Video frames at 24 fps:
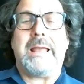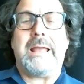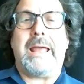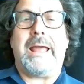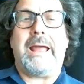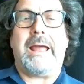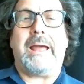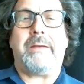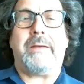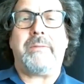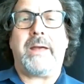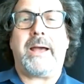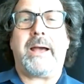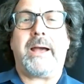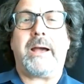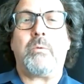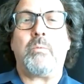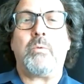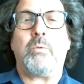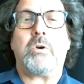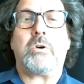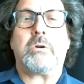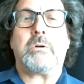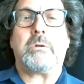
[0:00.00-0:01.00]
And that
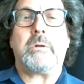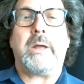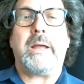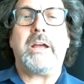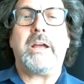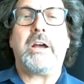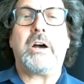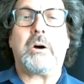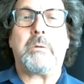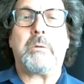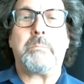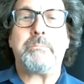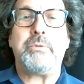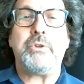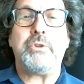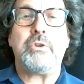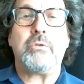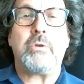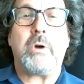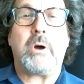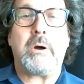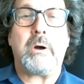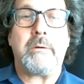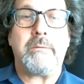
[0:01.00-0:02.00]
will help
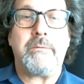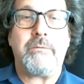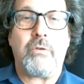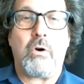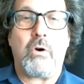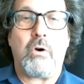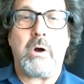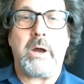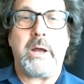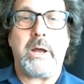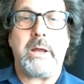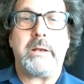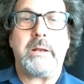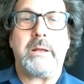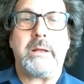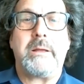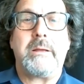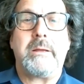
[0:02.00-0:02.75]
you avoid